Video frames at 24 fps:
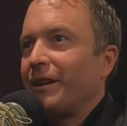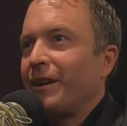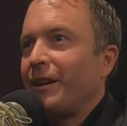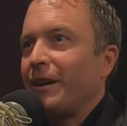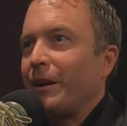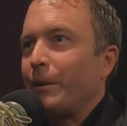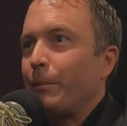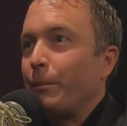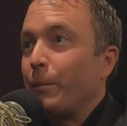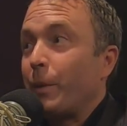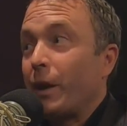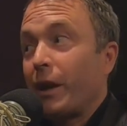
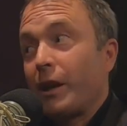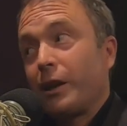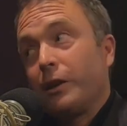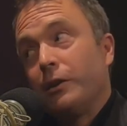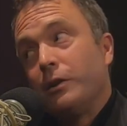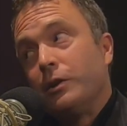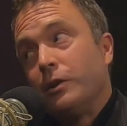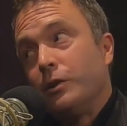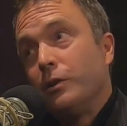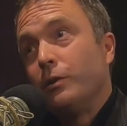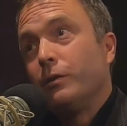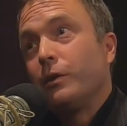But I
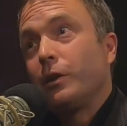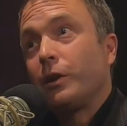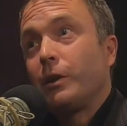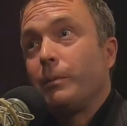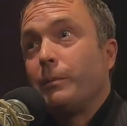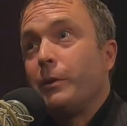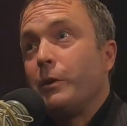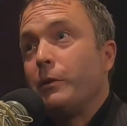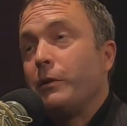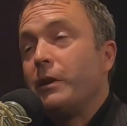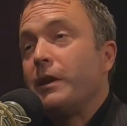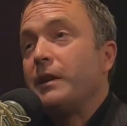can do the
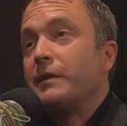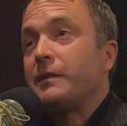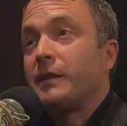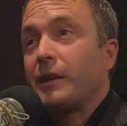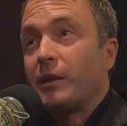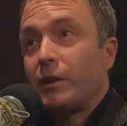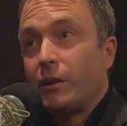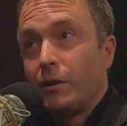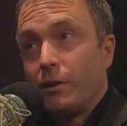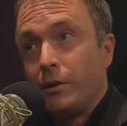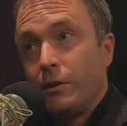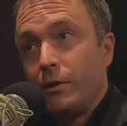communities,
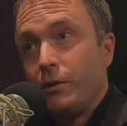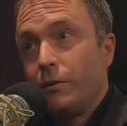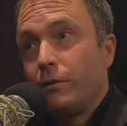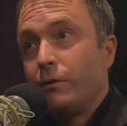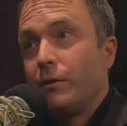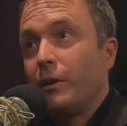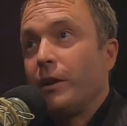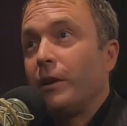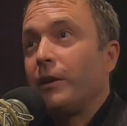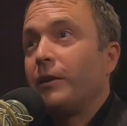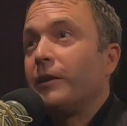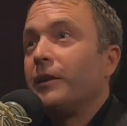I could do
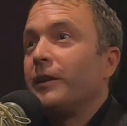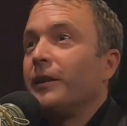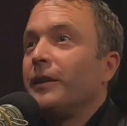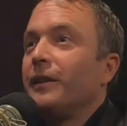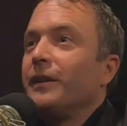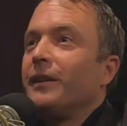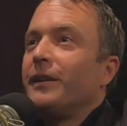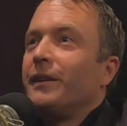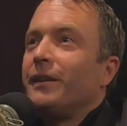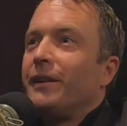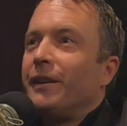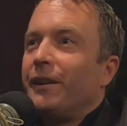the
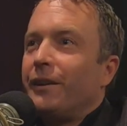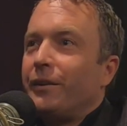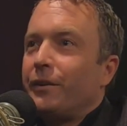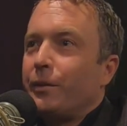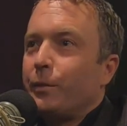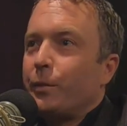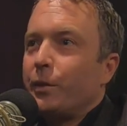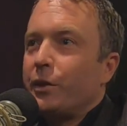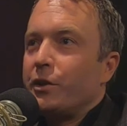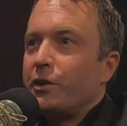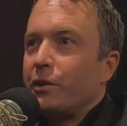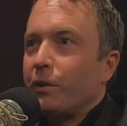
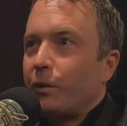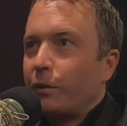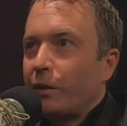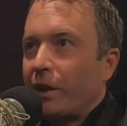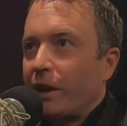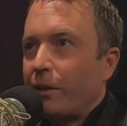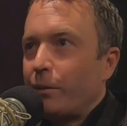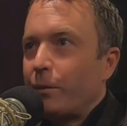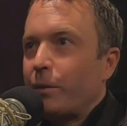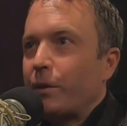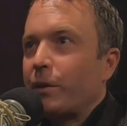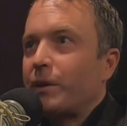regional
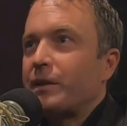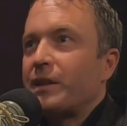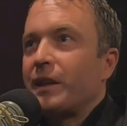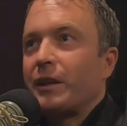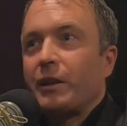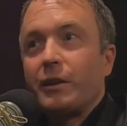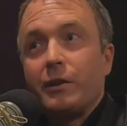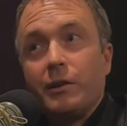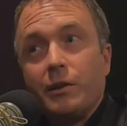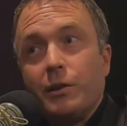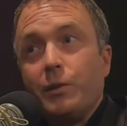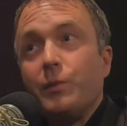networks, I
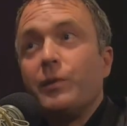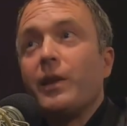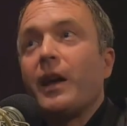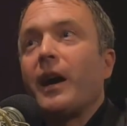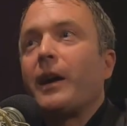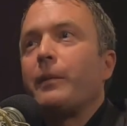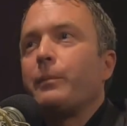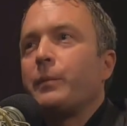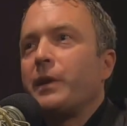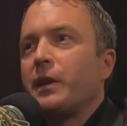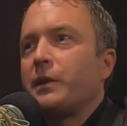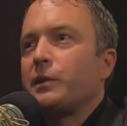could do
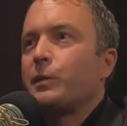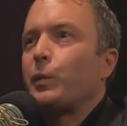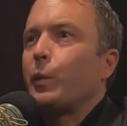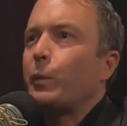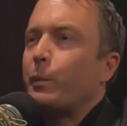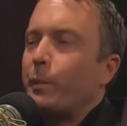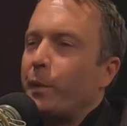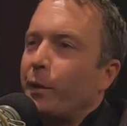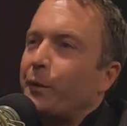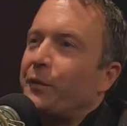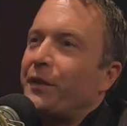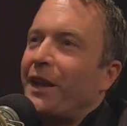that because we're
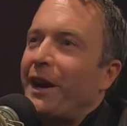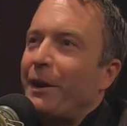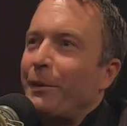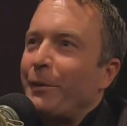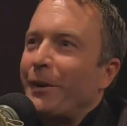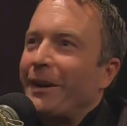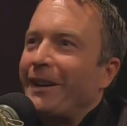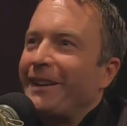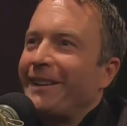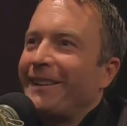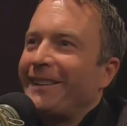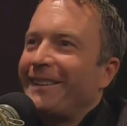built that
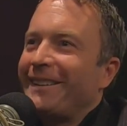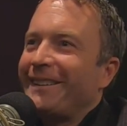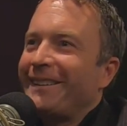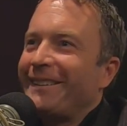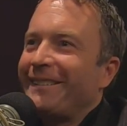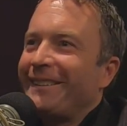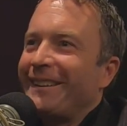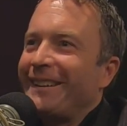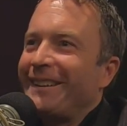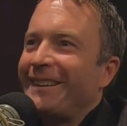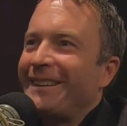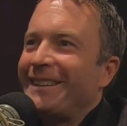way,
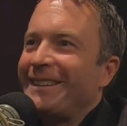right?